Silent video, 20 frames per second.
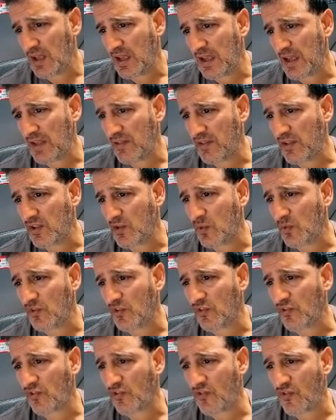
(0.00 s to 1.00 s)
And then you want
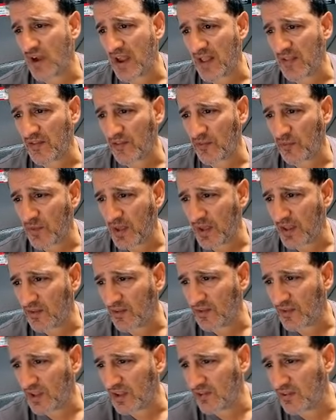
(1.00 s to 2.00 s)
the transmit
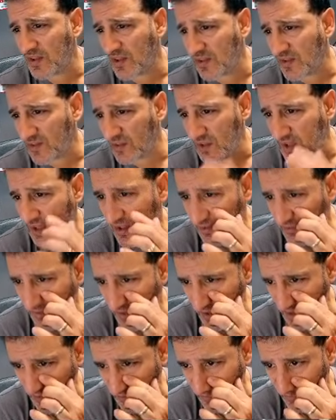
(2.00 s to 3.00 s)

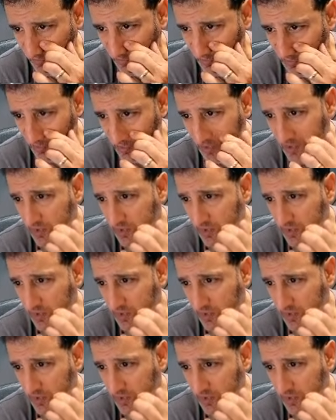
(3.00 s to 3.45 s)
CTCSS,